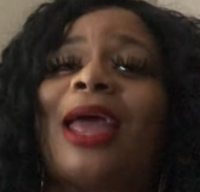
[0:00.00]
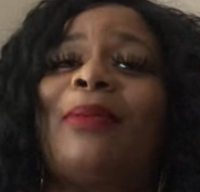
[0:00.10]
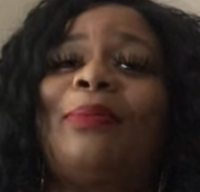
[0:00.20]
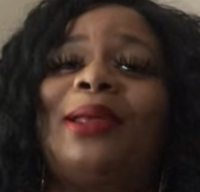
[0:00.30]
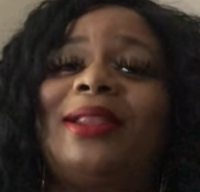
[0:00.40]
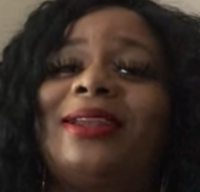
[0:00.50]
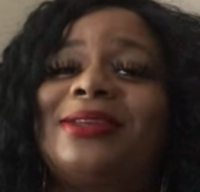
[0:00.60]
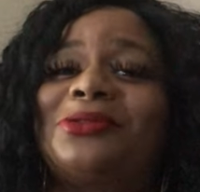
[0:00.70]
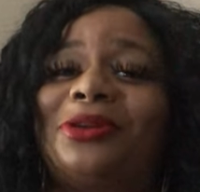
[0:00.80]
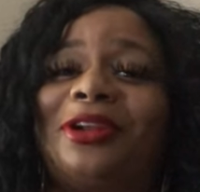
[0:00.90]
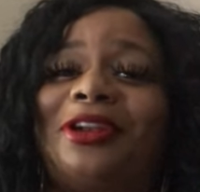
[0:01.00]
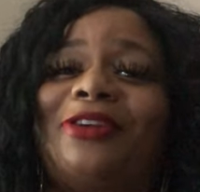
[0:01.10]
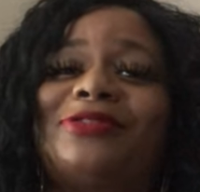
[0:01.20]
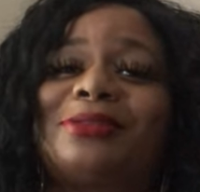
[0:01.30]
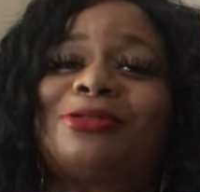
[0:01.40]
capabilities or the
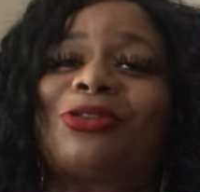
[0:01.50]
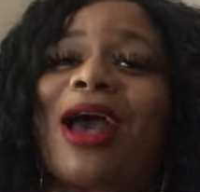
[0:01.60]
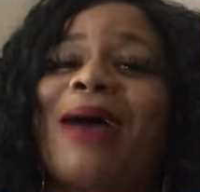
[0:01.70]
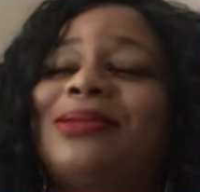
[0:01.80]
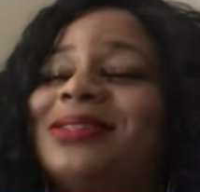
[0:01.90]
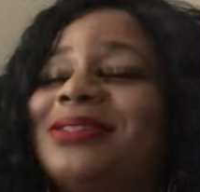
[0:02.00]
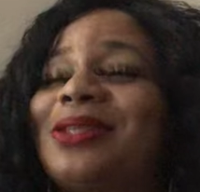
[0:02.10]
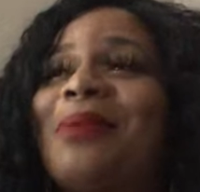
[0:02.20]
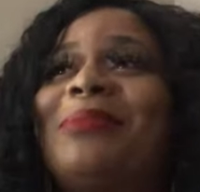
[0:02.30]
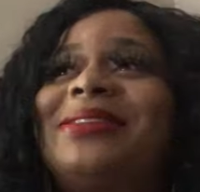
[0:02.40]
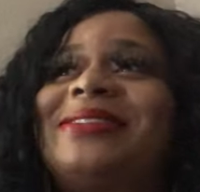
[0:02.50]
enough subscribers or something.